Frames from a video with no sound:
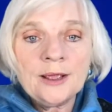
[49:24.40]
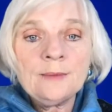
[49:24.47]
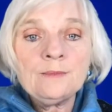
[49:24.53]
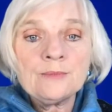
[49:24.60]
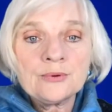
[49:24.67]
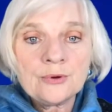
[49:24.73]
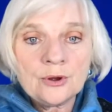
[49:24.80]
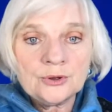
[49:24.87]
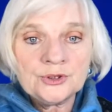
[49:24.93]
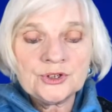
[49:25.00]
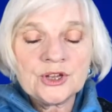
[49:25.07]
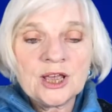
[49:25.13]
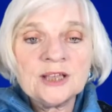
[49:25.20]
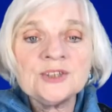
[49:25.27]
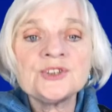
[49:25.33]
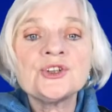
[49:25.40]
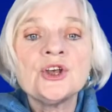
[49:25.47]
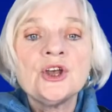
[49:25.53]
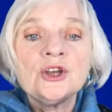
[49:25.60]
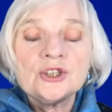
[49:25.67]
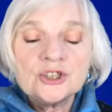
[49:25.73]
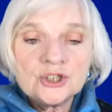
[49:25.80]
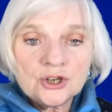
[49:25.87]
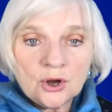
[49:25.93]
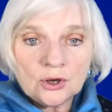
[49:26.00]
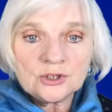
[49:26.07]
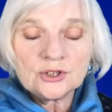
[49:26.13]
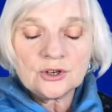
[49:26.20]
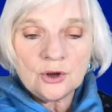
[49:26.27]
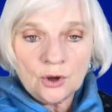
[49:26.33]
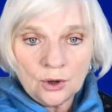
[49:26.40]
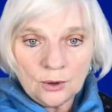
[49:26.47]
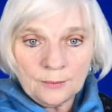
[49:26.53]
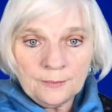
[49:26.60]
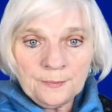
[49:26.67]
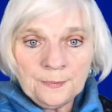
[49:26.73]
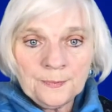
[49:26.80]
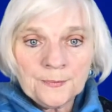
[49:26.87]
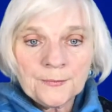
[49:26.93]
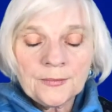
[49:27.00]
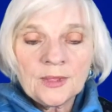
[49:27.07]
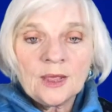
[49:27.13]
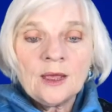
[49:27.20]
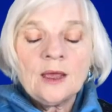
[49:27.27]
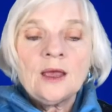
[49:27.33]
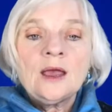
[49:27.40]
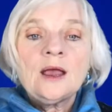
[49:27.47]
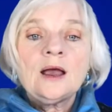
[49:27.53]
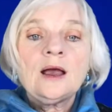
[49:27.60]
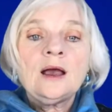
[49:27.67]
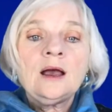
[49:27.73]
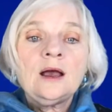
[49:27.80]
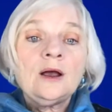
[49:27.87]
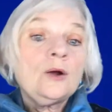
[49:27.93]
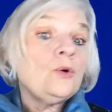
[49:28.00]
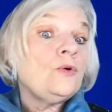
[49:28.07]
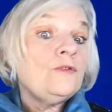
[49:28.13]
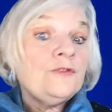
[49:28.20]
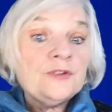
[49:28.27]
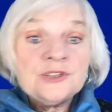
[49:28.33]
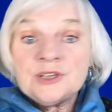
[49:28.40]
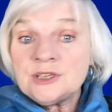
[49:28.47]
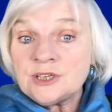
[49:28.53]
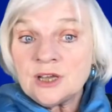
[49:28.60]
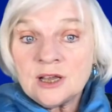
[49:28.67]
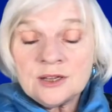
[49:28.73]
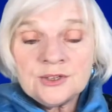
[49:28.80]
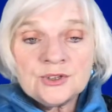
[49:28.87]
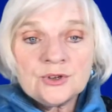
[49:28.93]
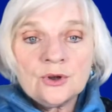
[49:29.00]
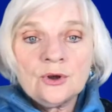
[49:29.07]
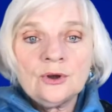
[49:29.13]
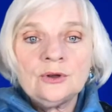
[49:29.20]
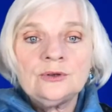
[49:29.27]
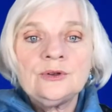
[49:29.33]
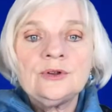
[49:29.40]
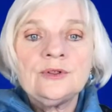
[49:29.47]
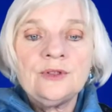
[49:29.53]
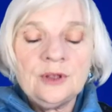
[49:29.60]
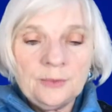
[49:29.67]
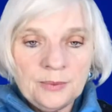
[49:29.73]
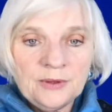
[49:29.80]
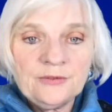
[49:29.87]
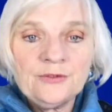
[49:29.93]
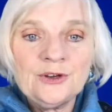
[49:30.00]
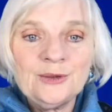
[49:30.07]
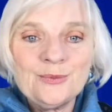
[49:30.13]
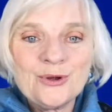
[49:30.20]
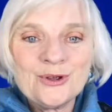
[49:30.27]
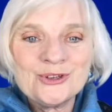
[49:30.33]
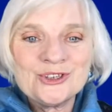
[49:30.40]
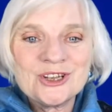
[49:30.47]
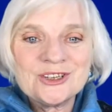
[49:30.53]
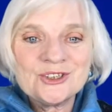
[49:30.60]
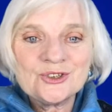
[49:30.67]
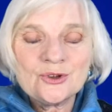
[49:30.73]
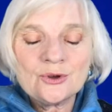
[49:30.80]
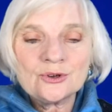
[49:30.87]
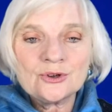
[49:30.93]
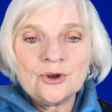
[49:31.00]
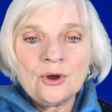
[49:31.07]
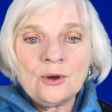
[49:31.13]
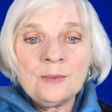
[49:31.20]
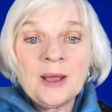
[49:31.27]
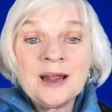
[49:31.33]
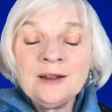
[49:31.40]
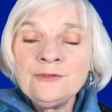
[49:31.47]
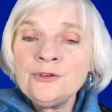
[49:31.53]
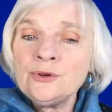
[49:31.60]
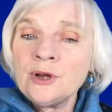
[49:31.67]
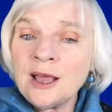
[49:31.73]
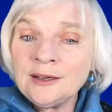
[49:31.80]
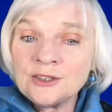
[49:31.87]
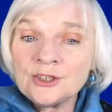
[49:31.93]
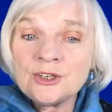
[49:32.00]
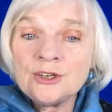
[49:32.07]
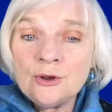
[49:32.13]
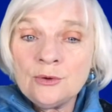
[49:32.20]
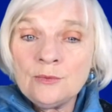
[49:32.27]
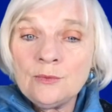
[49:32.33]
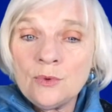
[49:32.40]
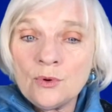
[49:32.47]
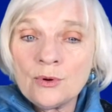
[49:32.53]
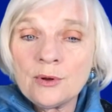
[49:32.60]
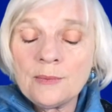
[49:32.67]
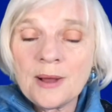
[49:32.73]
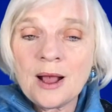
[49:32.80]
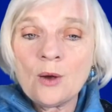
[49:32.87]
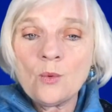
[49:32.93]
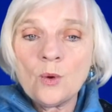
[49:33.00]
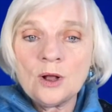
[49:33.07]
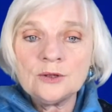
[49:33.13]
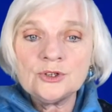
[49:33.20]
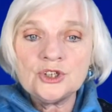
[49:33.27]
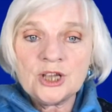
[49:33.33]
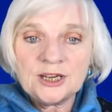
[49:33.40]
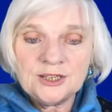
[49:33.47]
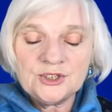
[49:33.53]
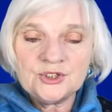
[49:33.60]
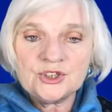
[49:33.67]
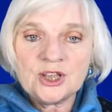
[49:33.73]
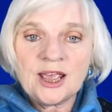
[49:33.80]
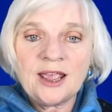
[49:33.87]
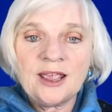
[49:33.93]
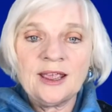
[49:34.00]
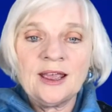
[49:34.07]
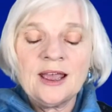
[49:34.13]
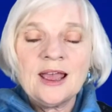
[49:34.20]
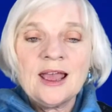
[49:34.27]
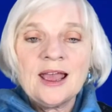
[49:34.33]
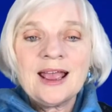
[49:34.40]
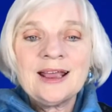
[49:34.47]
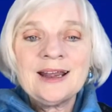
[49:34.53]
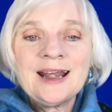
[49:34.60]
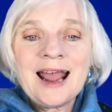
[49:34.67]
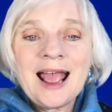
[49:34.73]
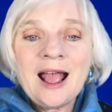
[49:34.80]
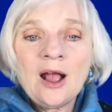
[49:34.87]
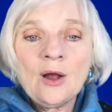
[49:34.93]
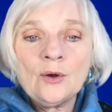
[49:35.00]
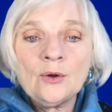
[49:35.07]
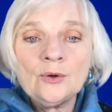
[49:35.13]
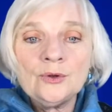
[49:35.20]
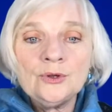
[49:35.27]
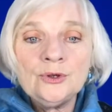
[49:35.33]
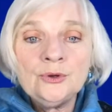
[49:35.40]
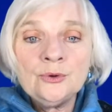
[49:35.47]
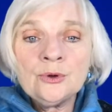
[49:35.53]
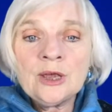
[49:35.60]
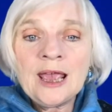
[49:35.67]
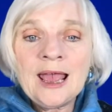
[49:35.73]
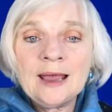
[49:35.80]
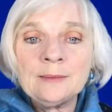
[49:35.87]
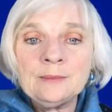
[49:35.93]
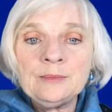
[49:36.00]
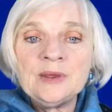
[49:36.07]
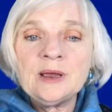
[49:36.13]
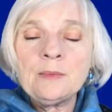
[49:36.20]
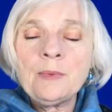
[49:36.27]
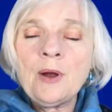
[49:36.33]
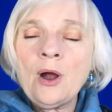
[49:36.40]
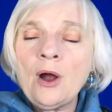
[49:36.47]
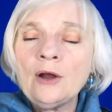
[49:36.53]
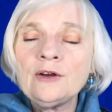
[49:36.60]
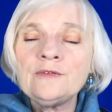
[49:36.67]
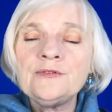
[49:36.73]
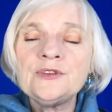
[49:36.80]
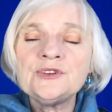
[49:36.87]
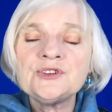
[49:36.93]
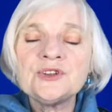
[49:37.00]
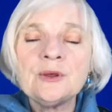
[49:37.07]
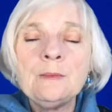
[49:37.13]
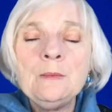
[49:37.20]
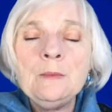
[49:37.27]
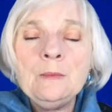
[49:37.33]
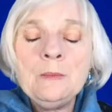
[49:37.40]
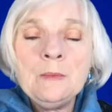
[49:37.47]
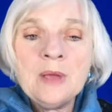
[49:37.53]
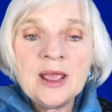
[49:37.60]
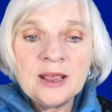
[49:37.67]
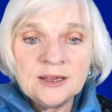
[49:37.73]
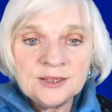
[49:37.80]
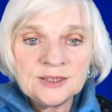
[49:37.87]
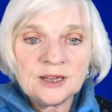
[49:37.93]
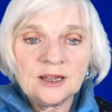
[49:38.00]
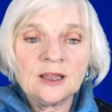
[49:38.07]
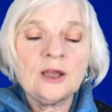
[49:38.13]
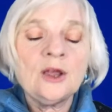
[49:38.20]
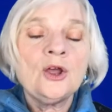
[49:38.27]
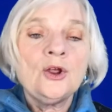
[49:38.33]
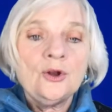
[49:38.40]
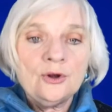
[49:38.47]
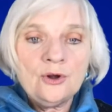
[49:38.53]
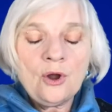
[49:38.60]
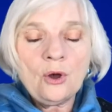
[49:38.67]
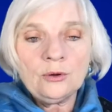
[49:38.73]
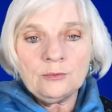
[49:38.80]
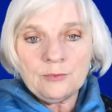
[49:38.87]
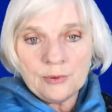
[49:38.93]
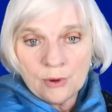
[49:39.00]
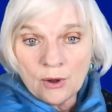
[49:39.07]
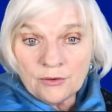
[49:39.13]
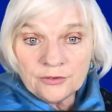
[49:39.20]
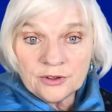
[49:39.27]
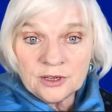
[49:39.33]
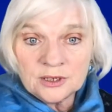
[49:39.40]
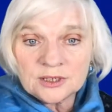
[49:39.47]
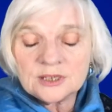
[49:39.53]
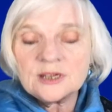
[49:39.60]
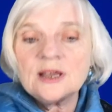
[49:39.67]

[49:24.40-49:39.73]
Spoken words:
process.com. Or visit us on theepiphanyprocess.com. And if you'd like to know more about World Jenny's Day and how you can be a part of this amazing nonprofit,